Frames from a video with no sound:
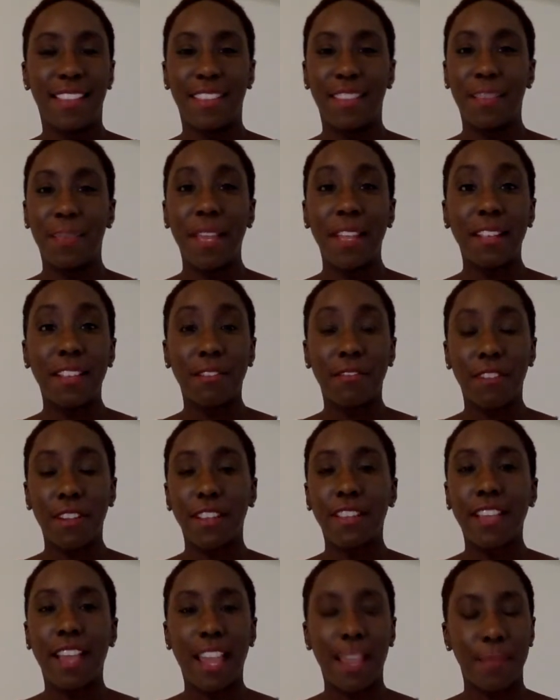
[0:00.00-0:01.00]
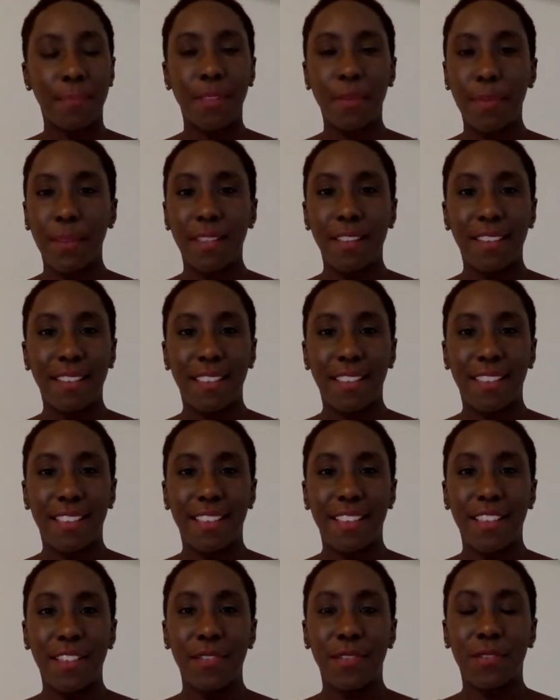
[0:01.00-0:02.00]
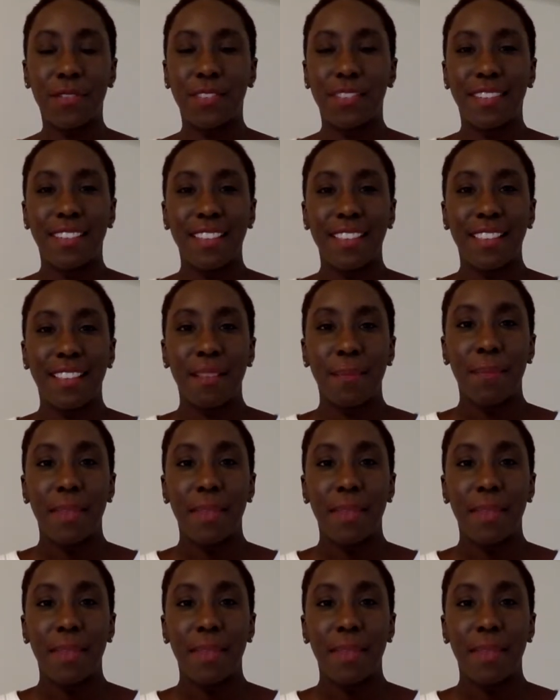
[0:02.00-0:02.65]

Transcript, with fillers: to be a different type, to be this, you know, just to